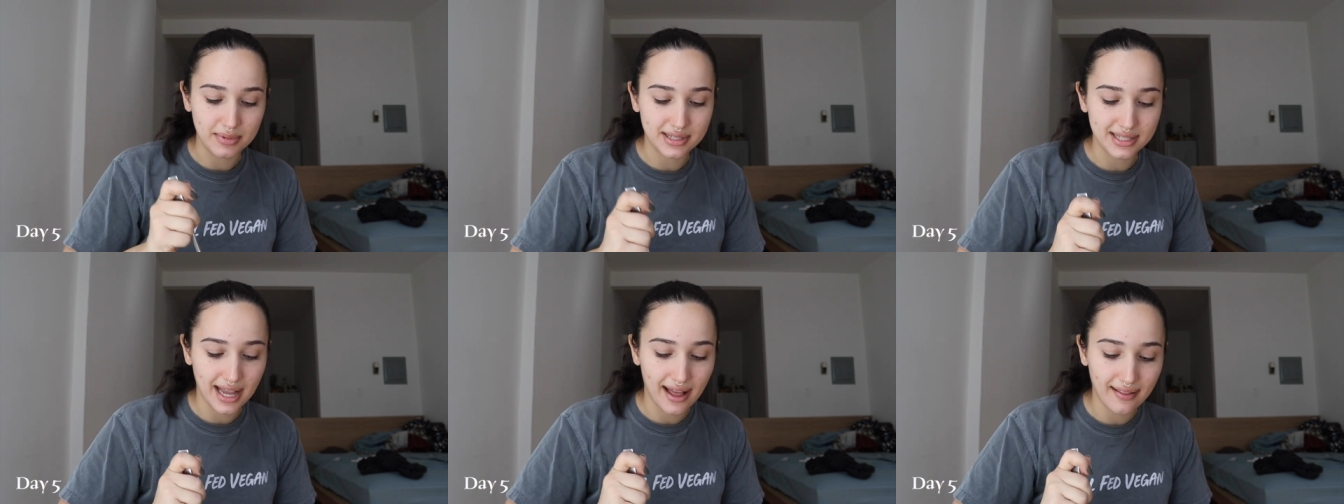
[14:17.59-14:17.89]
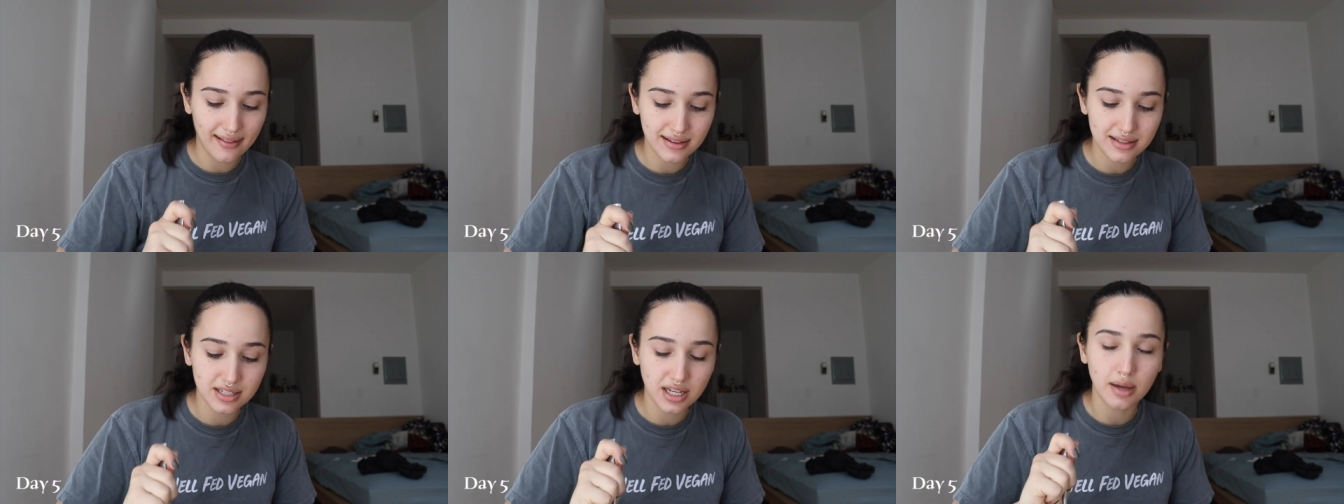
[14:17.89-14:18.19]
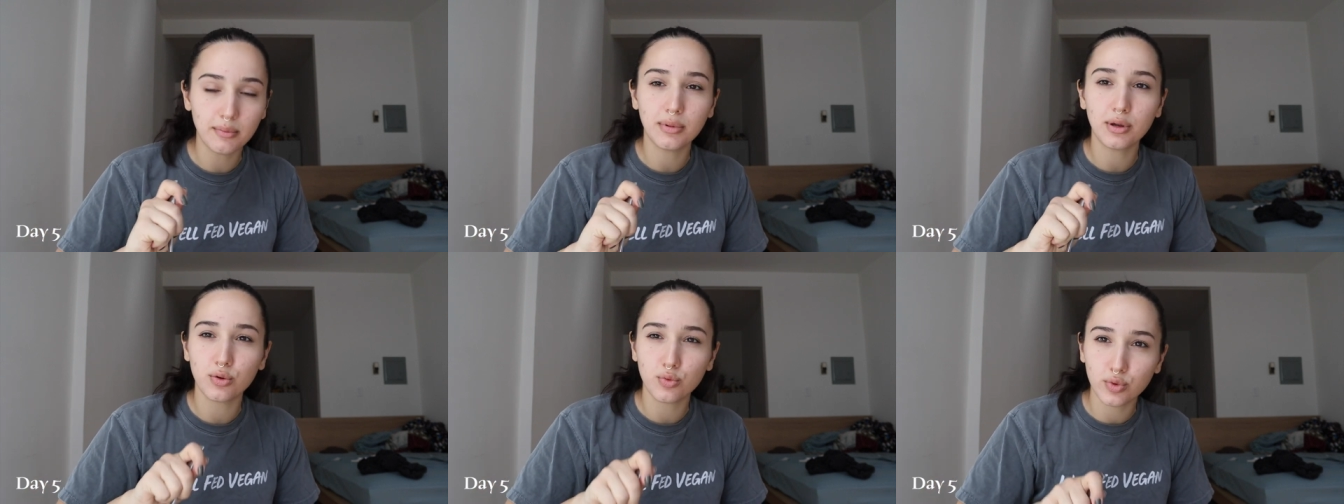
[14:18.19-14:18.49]
salads
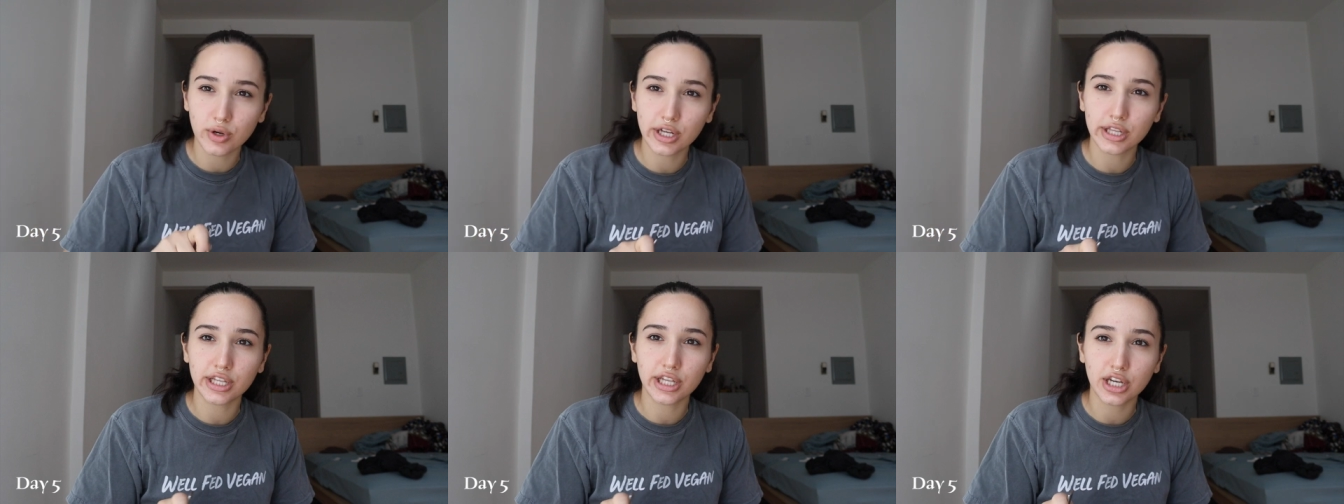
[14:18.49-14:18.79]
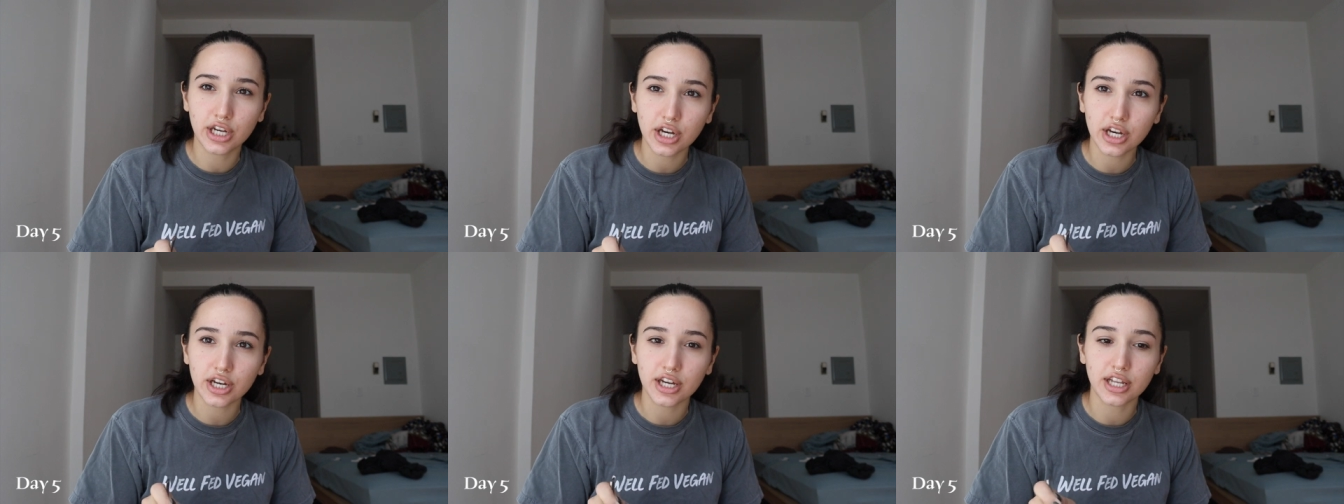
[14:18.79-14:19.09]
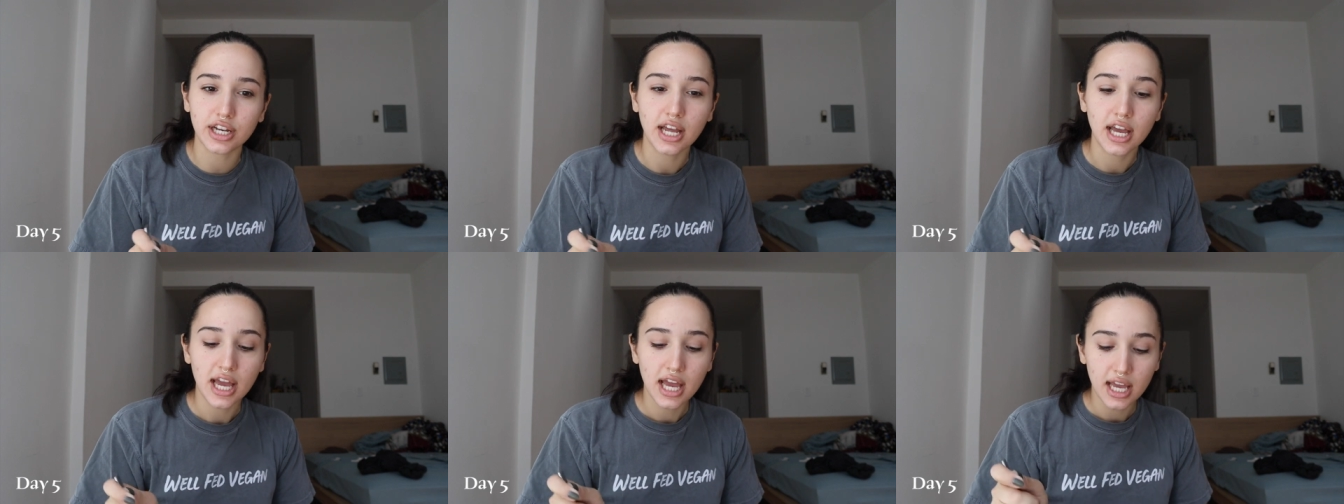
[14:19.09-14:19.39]
can be really
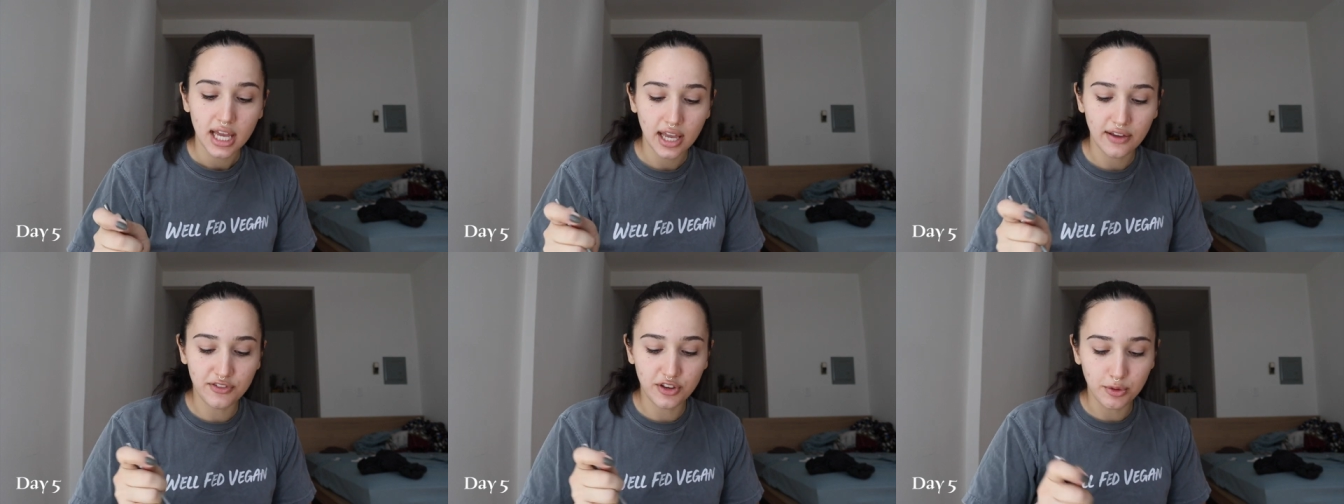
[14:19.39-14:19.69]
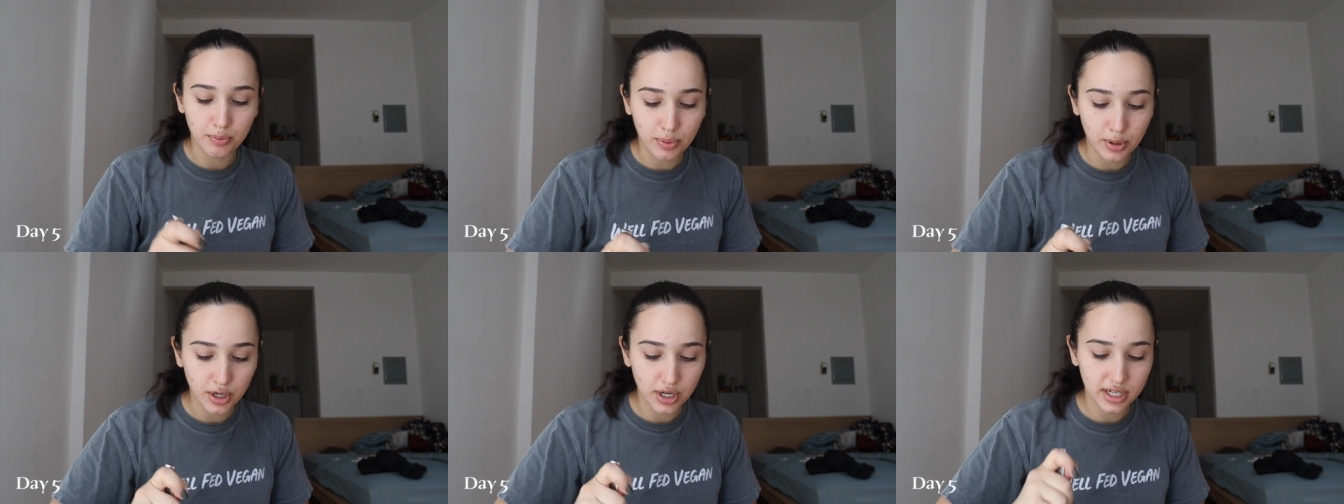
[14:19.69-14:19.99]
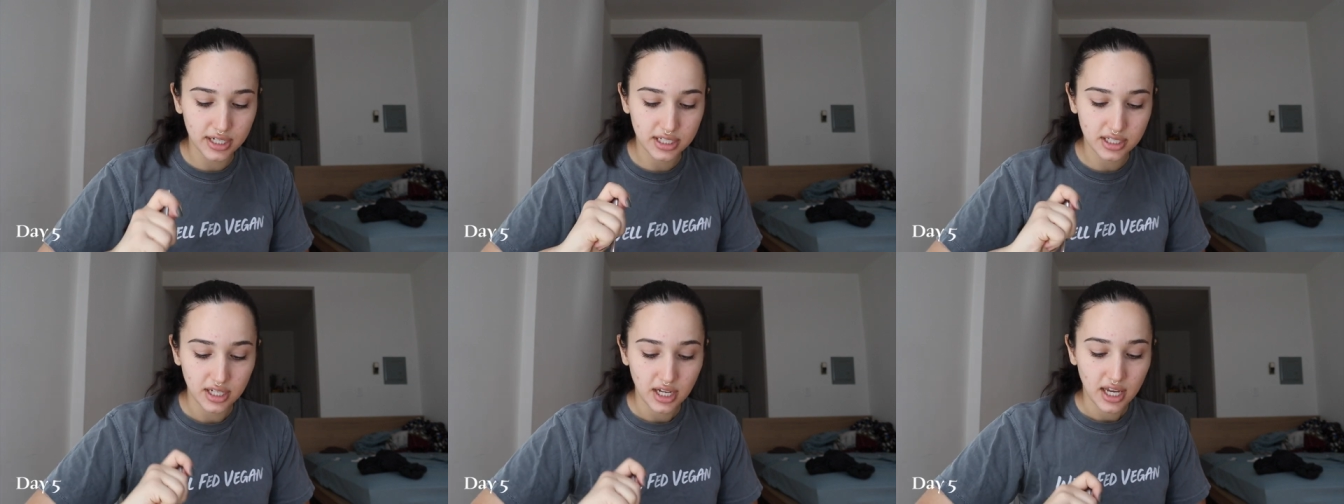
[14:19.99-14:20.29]
good if you
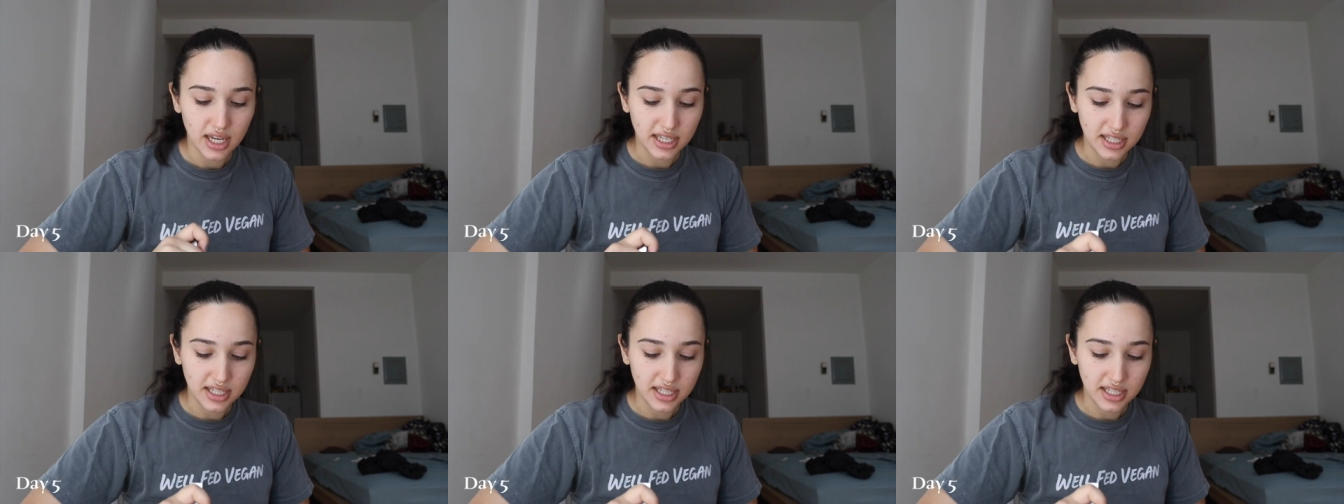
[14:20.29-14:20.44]
put